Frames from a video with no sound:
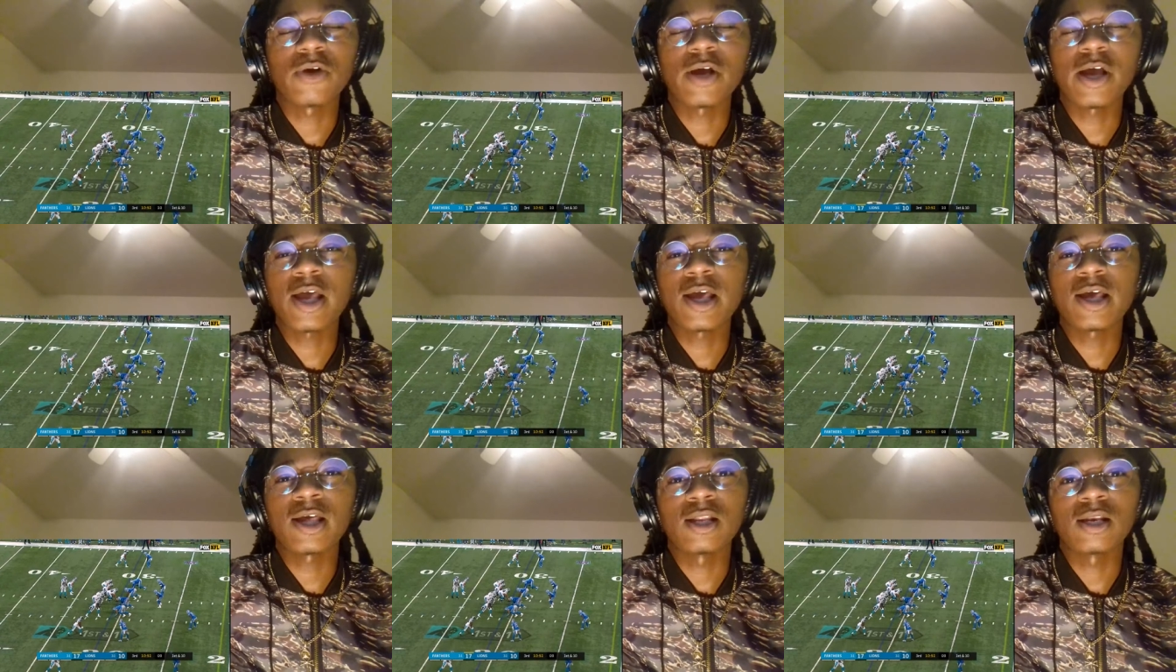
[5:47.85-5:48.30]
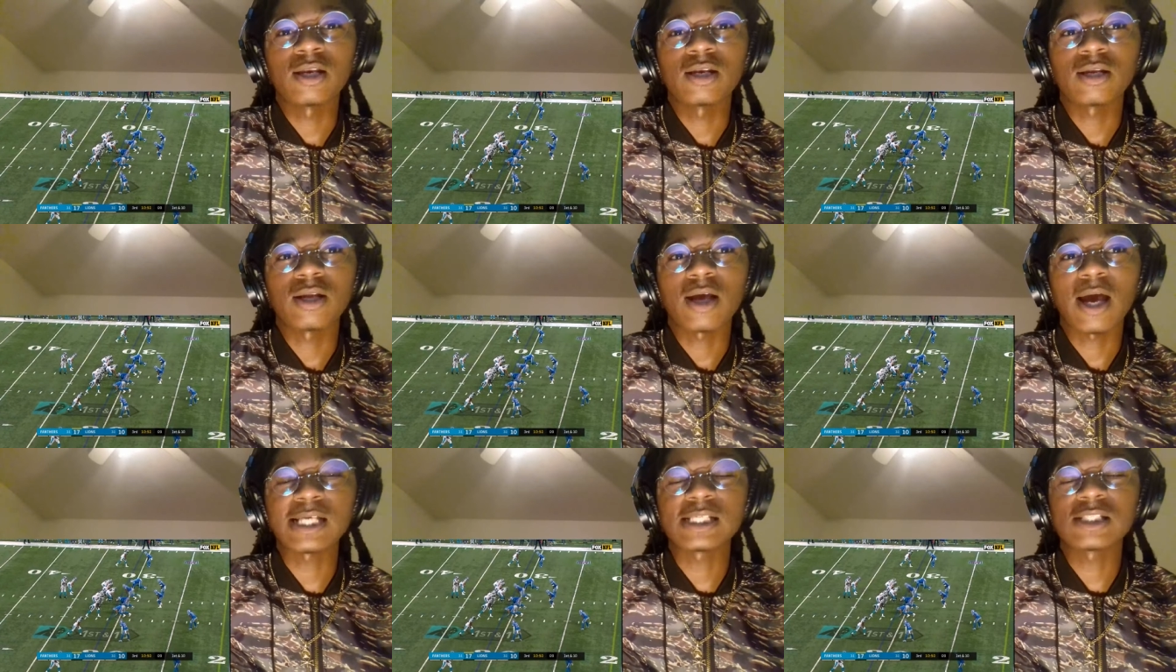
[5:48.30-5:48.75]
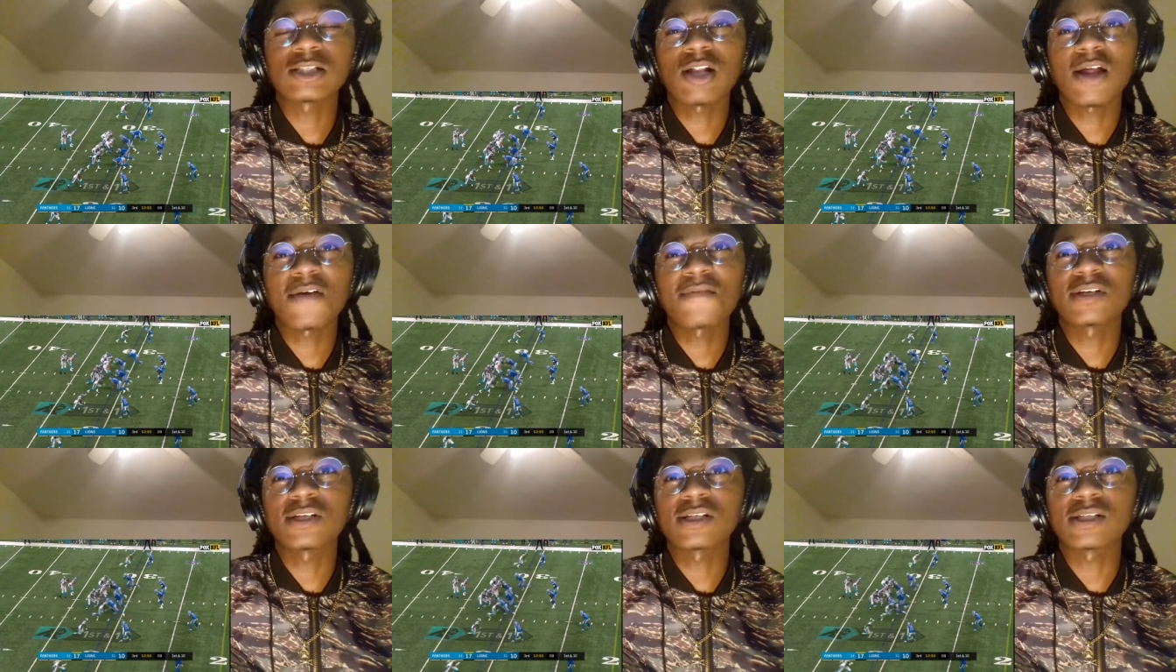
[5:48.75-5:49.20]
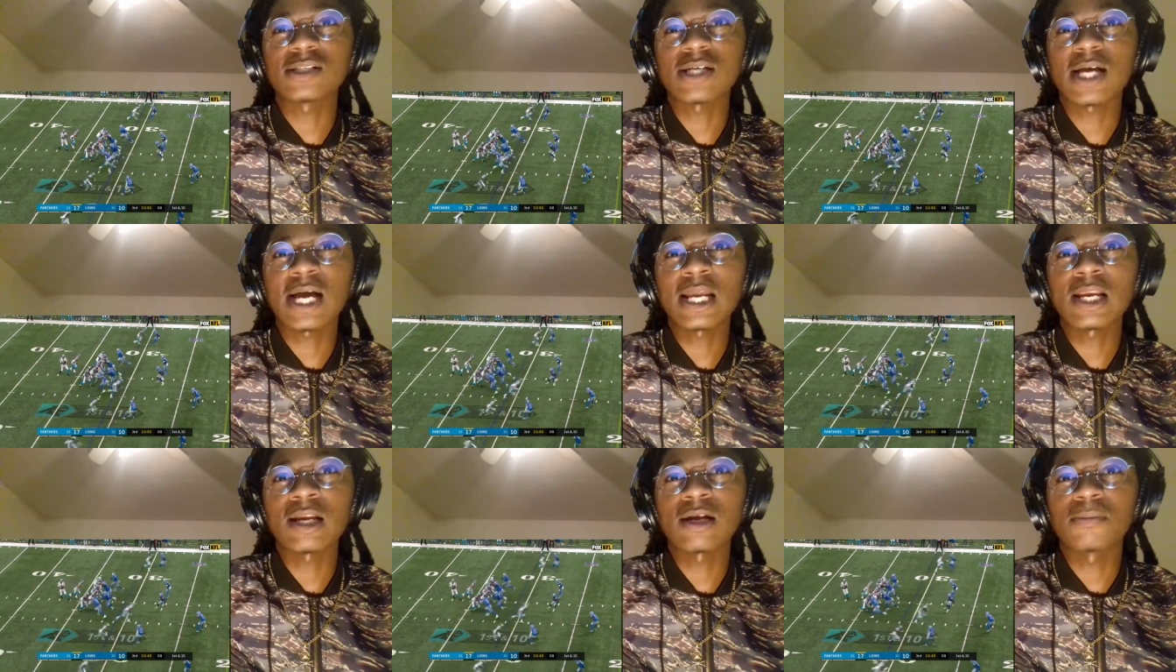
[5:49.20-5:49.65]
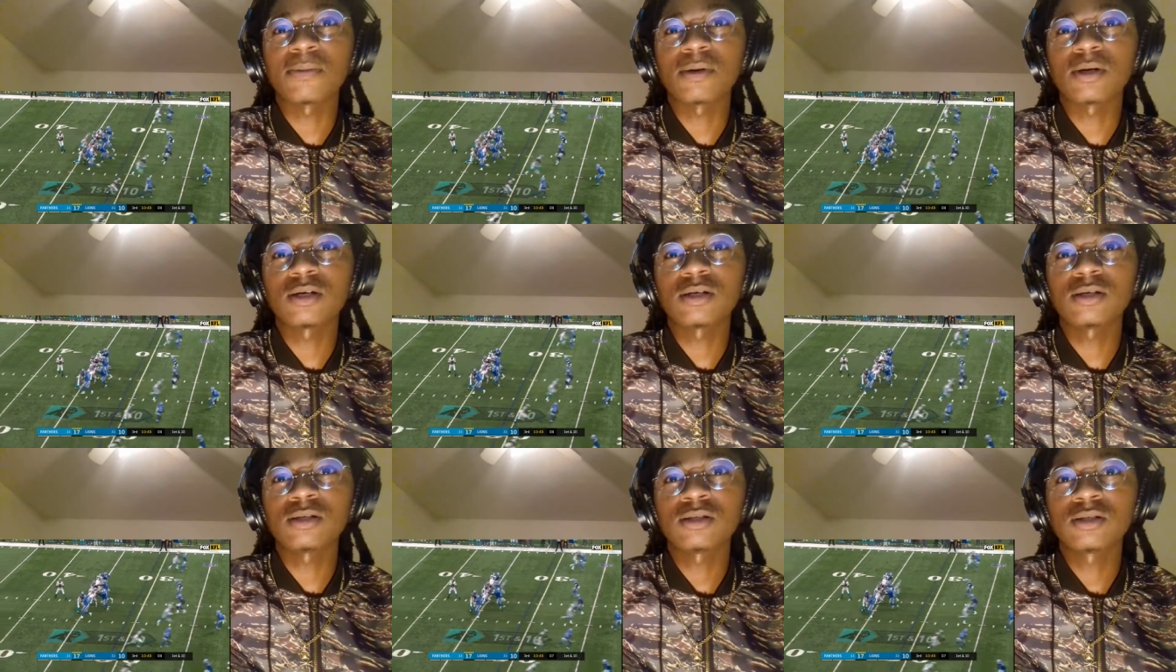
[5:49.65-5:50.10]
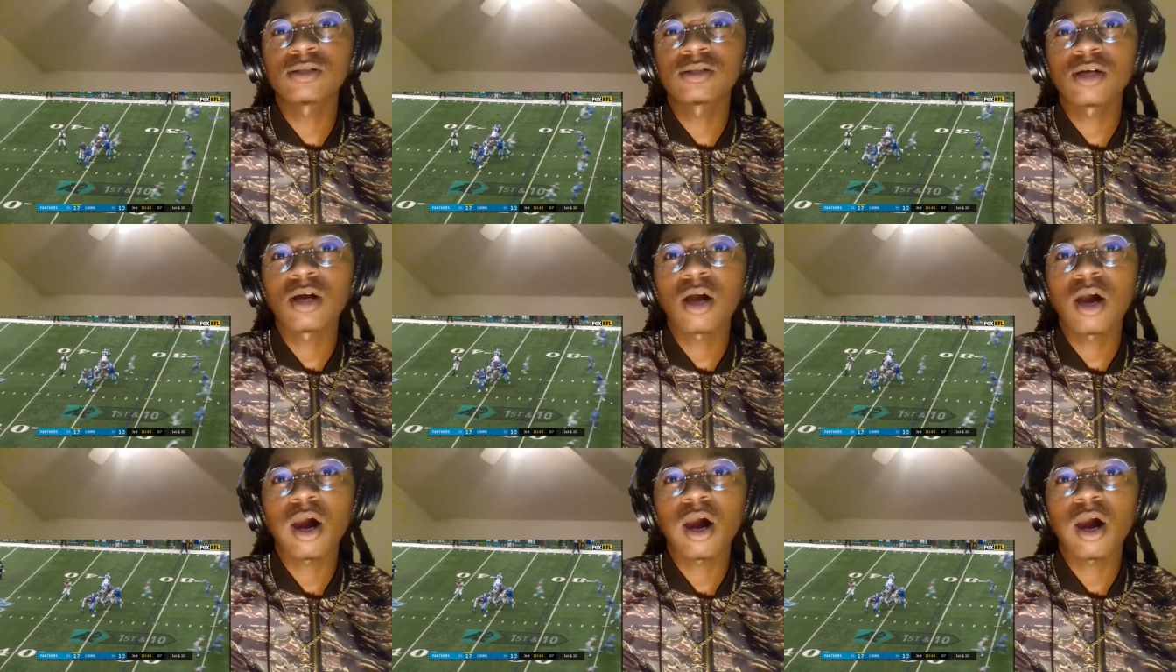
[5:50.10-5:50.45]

win. I still haven't decided, bro.